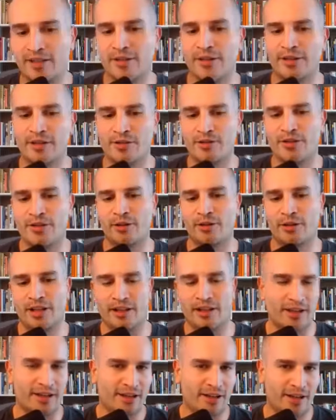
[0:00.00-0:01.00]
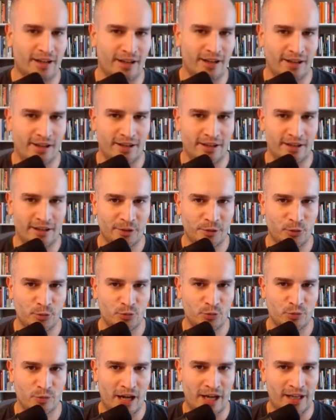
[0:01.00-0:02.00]
because you said okay like uh
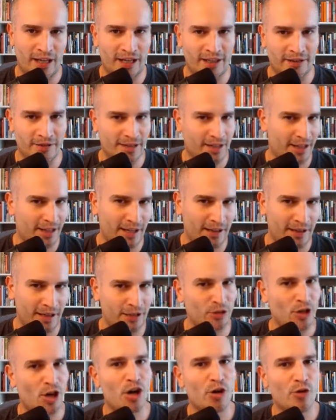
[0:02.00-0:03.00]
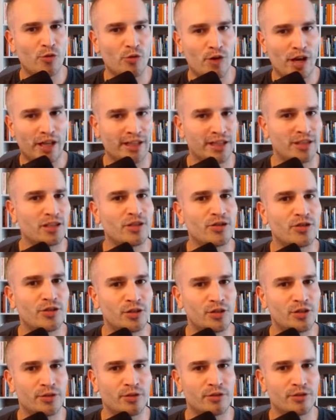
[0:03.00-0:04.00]
I, I it's like I, I know i need to
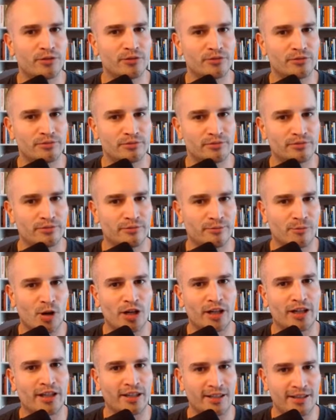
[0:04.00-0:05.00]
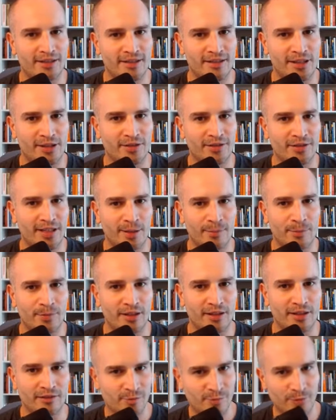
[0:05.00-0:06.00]
do marketing and sales type
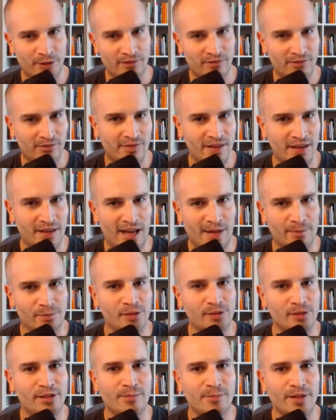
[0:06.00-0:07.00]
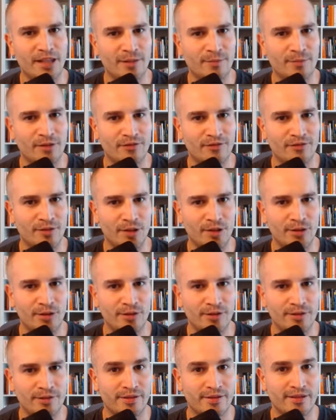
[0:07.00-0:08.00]
things but they absolutely make me
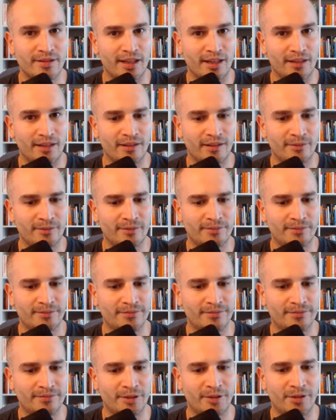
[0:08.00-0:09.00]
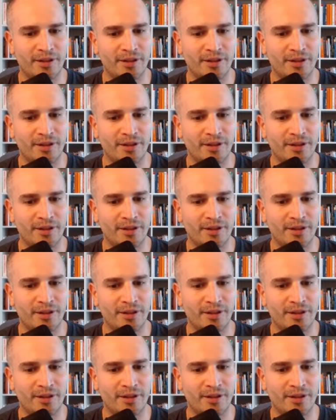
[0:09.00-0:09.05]
feel sick yeah.